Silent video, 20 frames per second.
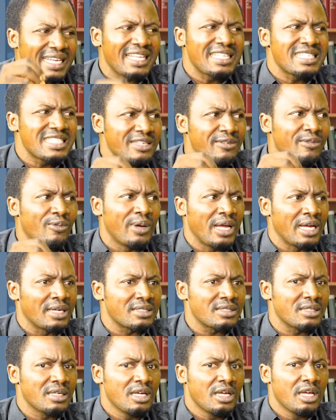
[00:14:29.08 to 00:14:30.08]
native
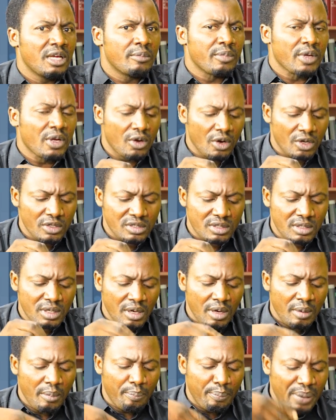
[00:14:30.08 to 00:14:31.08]
works, because
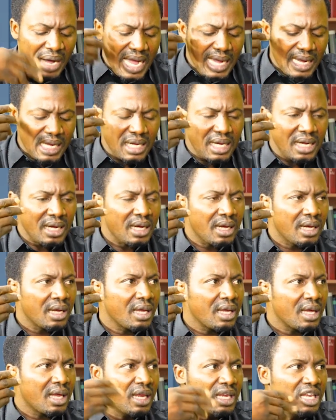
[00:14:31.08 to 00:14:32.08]
back
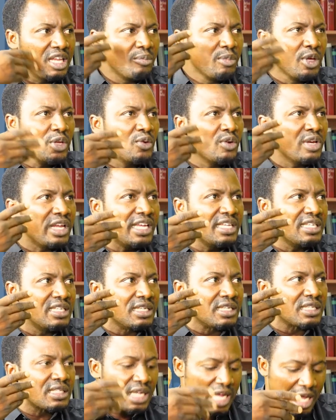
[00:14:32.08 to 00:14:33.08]
in the Middle
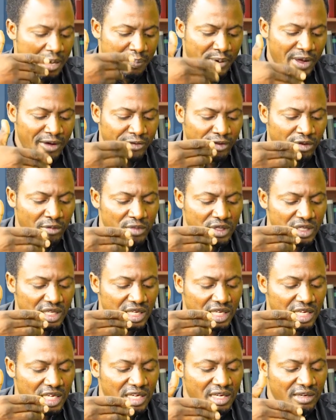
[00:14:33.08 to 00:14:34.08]
Ages, apart from
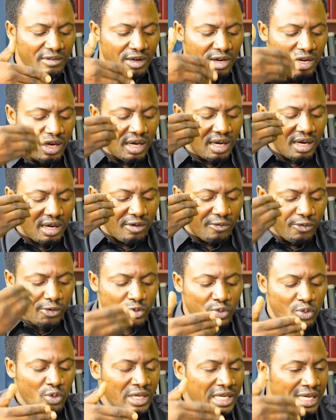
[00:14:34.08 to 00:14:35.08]
the
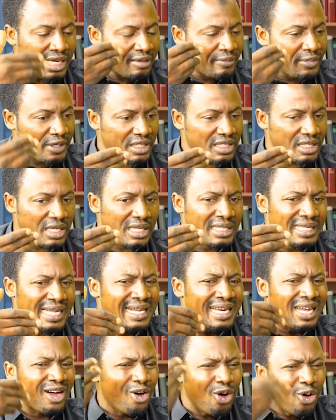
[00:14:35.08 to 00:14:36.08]
Futu al-Abasha,
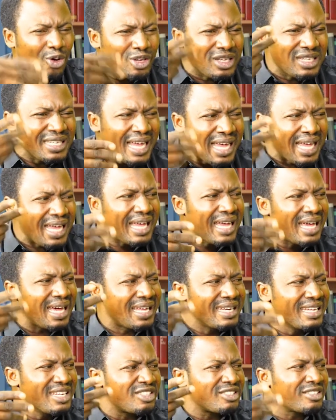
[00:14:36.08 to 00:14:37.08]
there are other
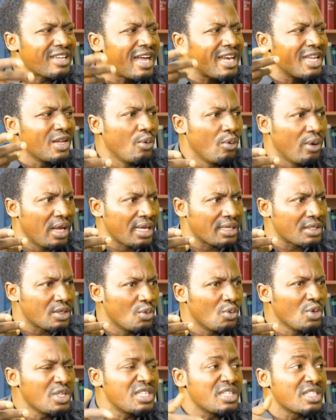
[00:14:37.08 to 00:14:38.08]
literary works
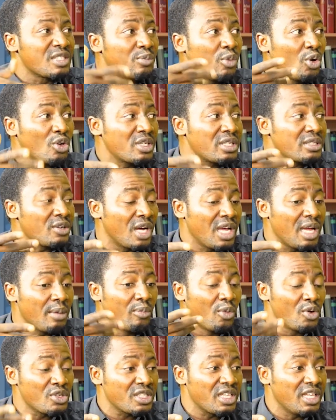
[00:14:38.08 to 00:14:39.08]
which is
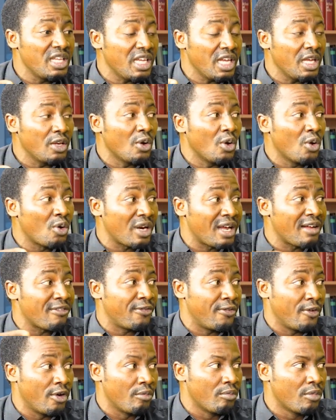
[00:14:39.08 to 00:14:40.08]
mostly in oral
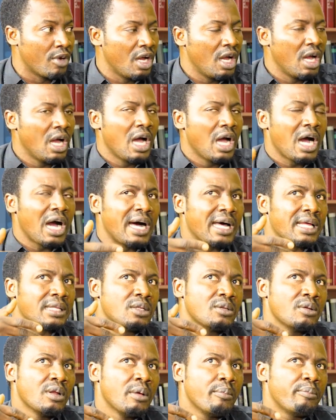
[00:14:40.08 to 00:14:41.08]
form.
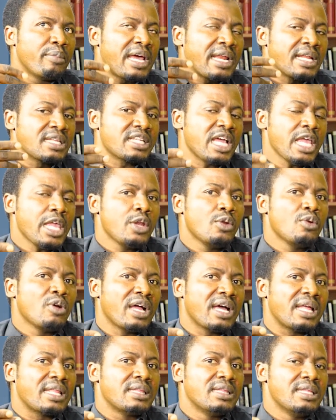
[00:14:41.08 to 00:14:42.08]
And by the time you
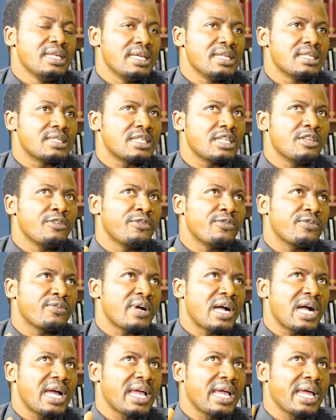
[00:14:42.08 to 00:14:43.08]
look at this,
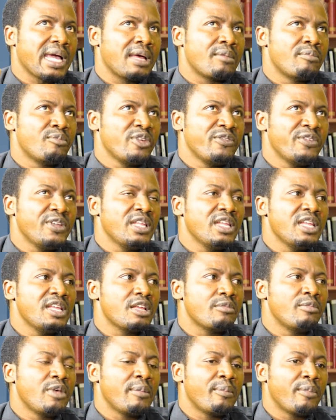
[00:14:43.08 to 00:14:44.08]
if I can vividly
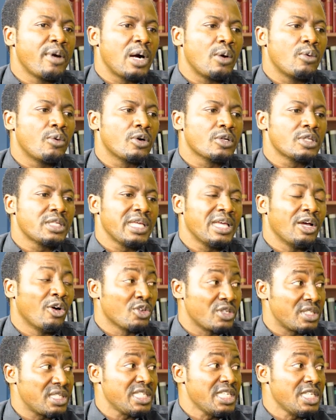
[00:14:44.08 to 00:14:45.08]
remember what
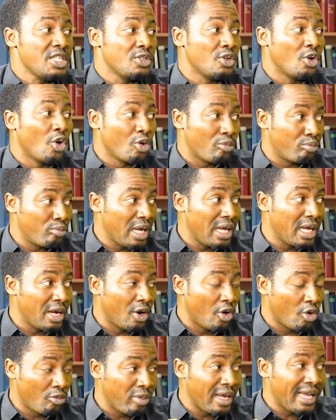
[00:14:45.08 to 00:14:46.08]
Osidio
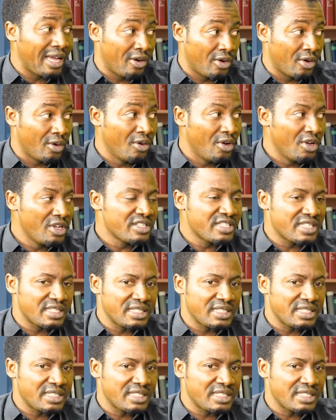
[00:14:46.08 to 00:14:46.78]
Okpeho